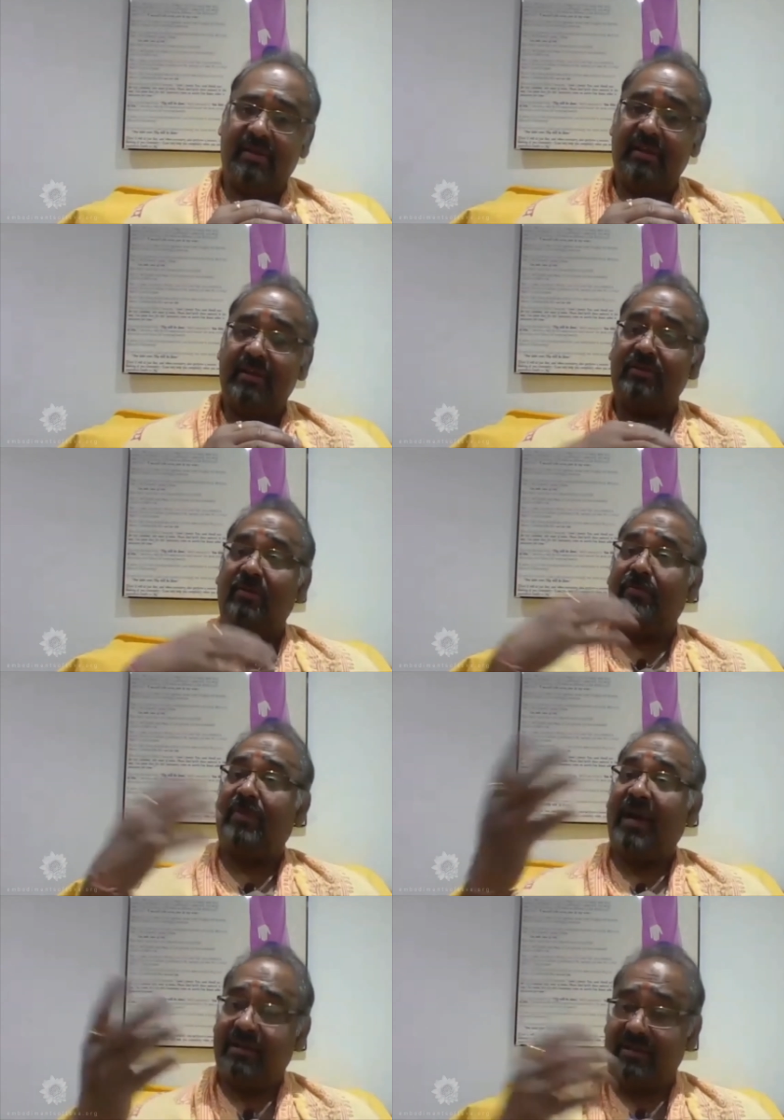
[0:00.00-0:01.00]
So
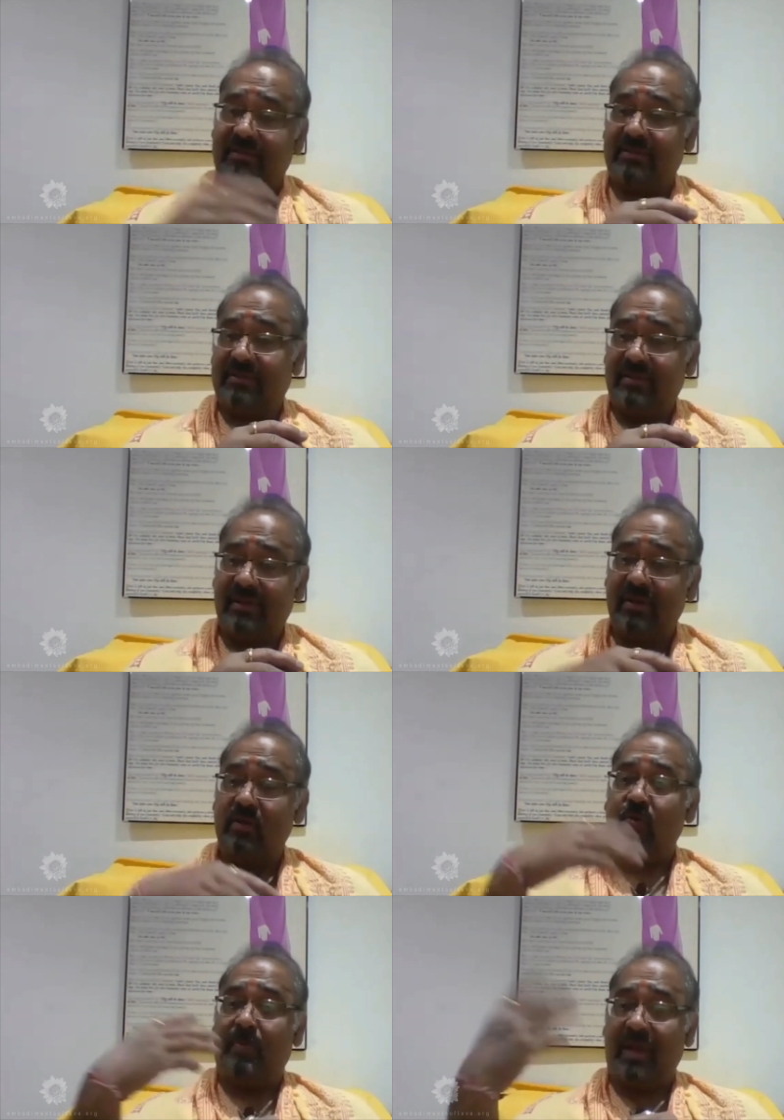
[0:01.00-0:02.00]
practice
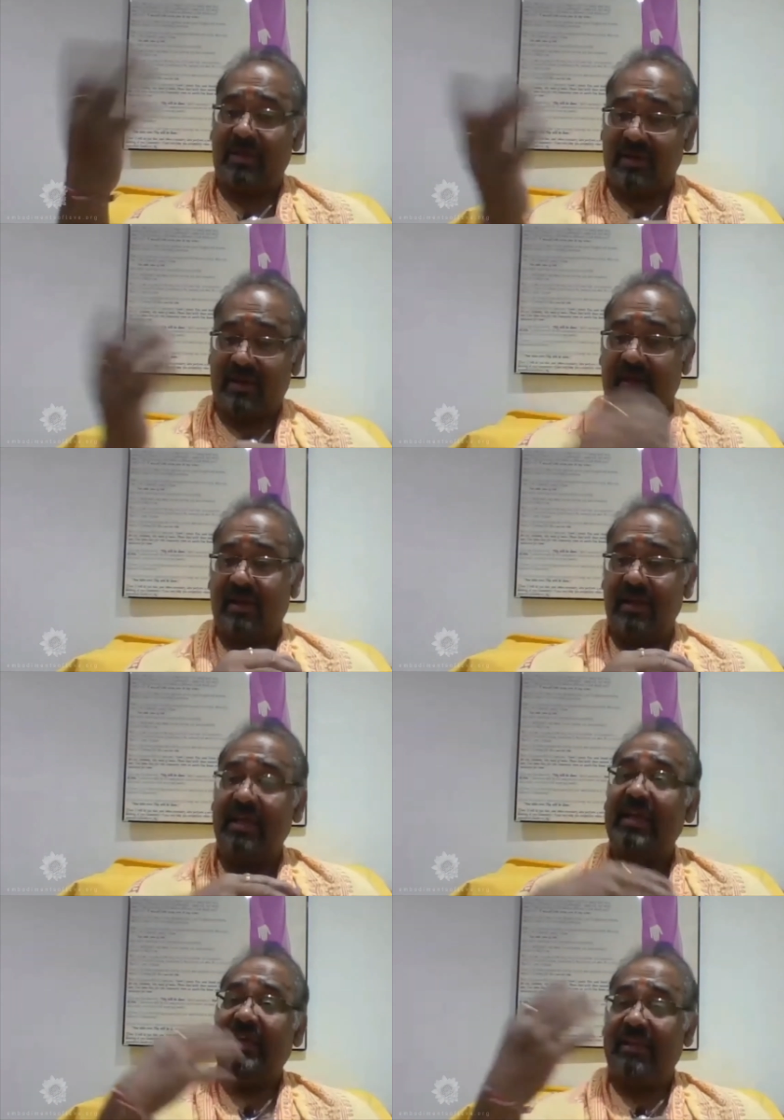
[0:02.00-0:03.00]
Upeksha
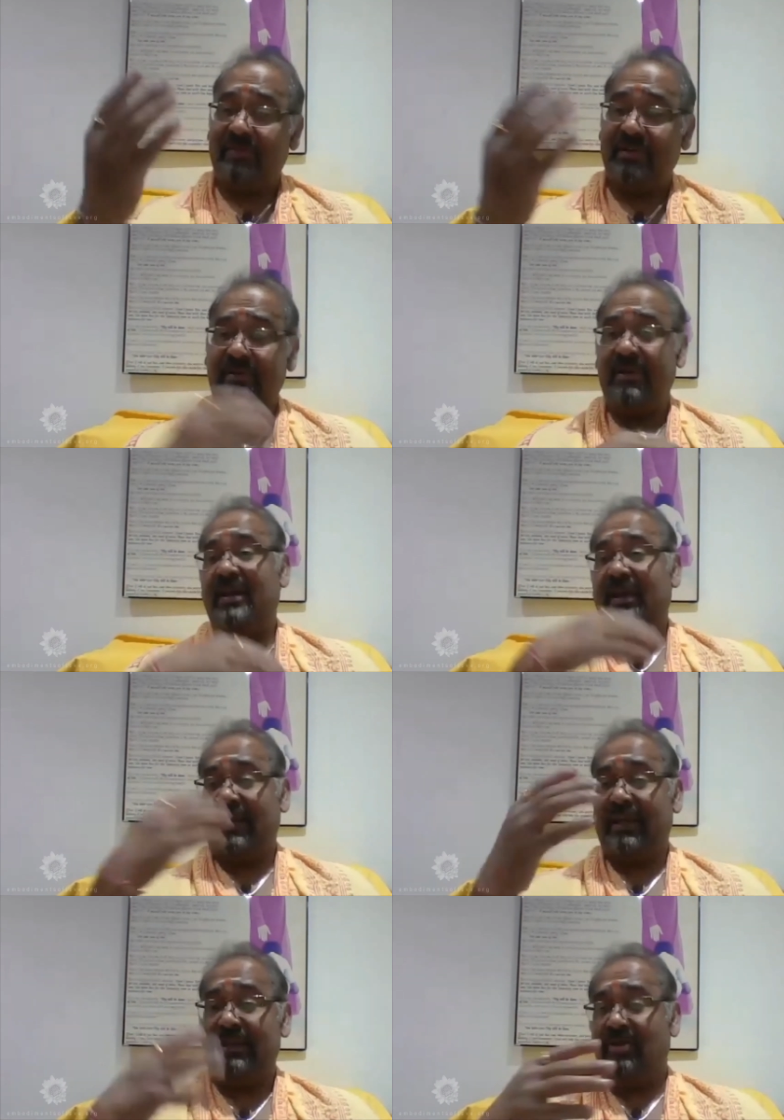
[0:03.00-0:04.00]
even
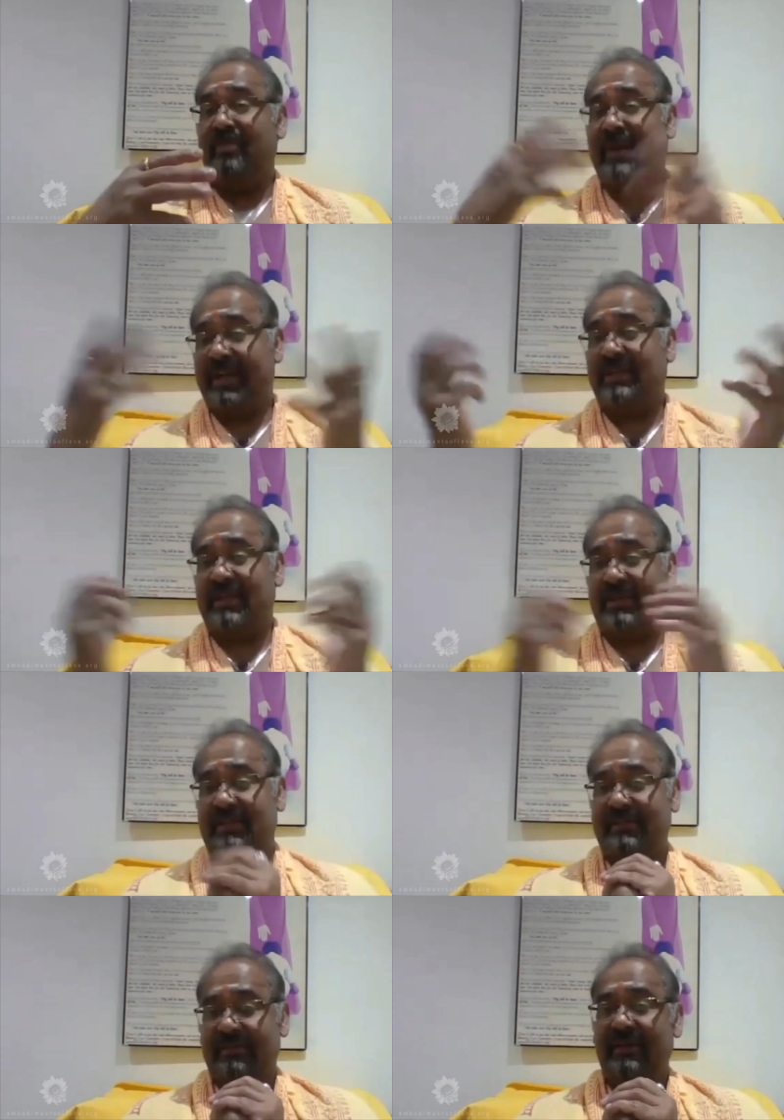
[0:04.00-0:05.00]
in your meditation
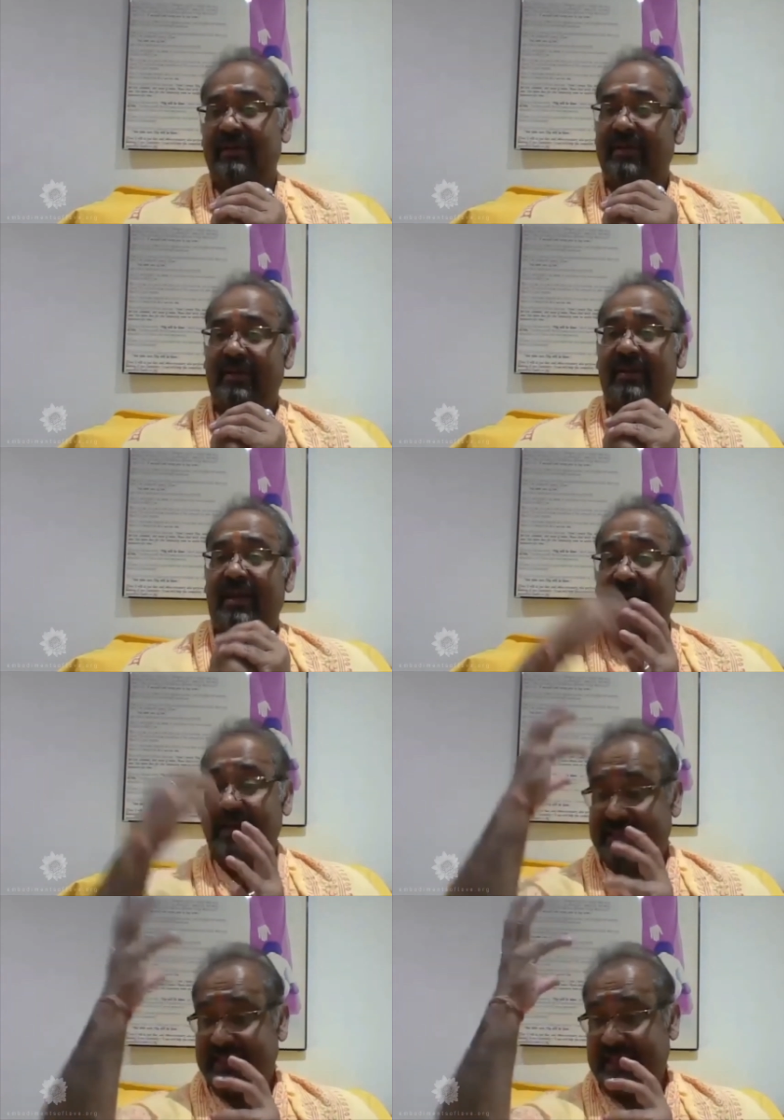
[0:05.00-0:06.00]
and
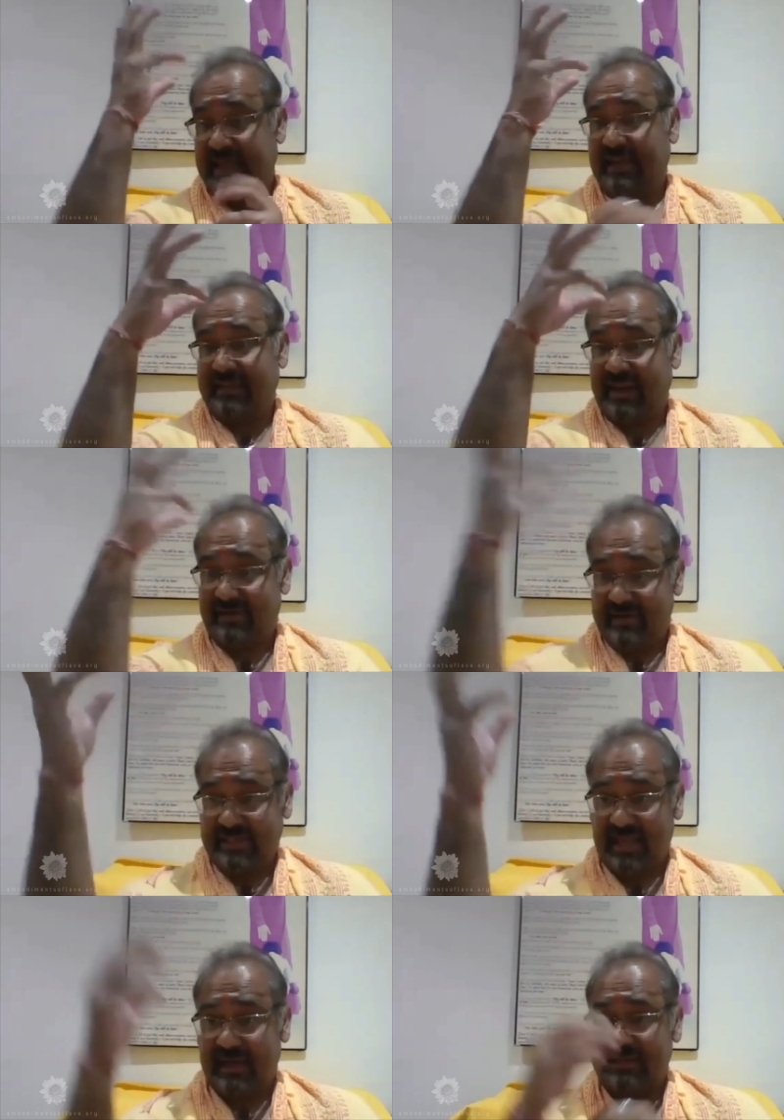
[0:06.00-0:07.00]
seek that
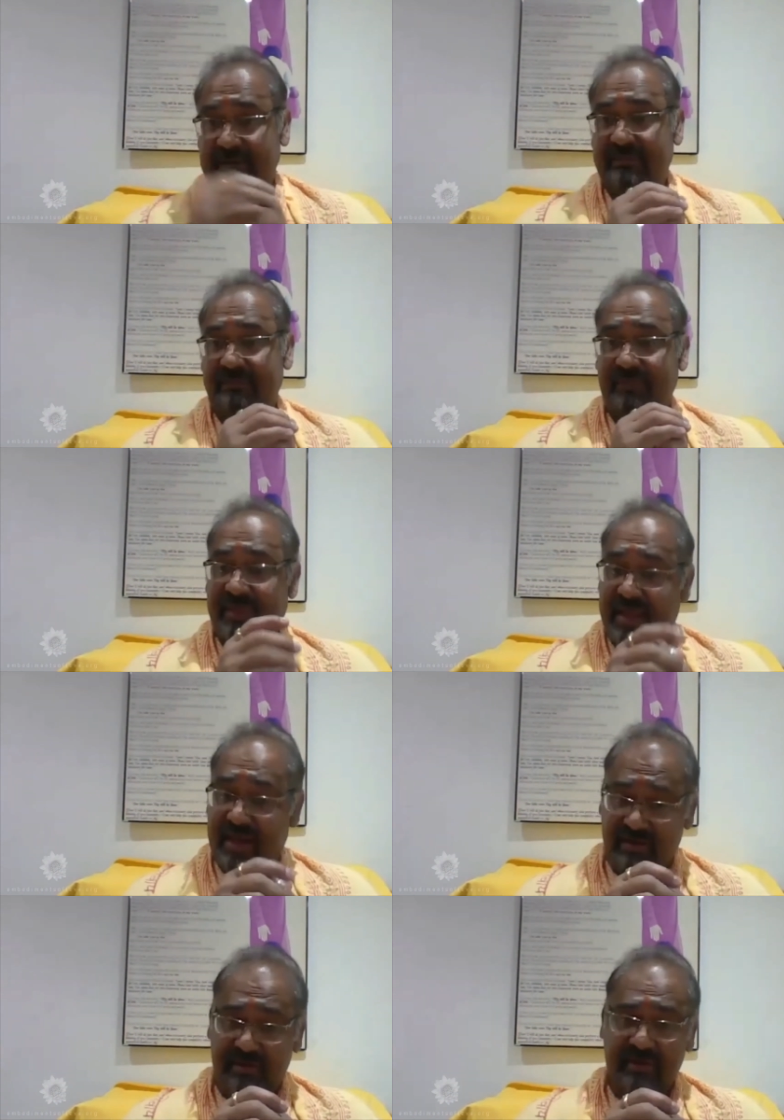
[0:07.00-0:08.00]
result.
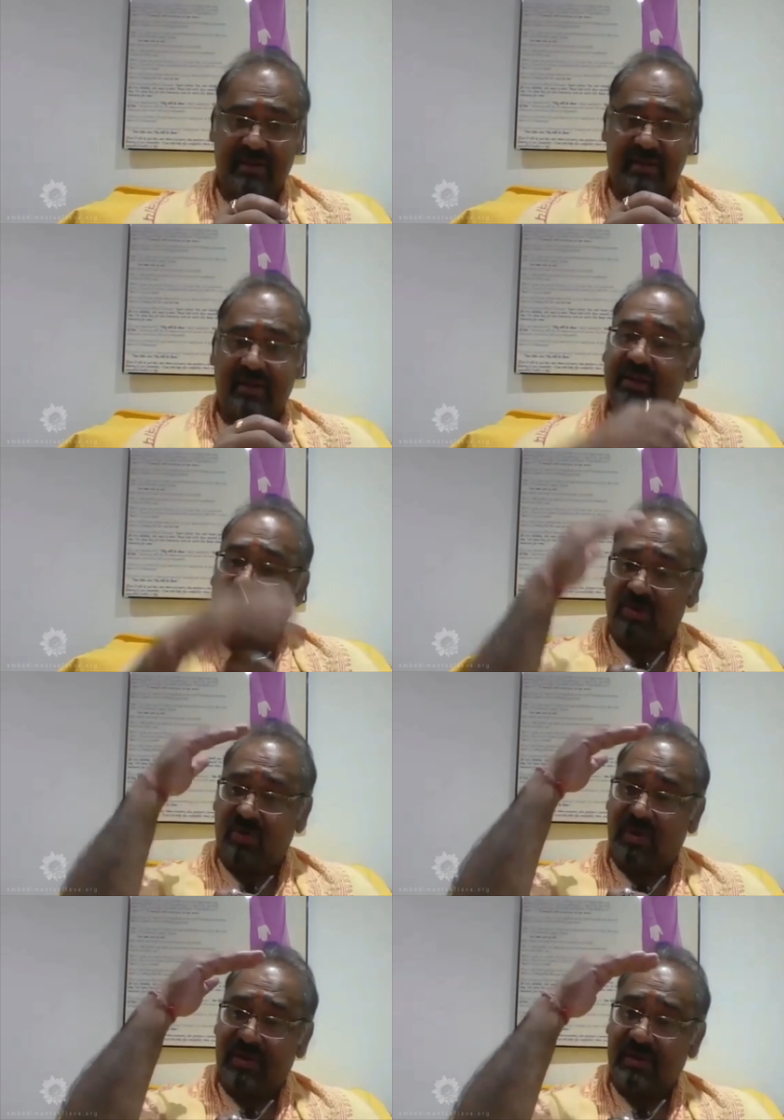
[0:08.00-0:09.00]
Then you will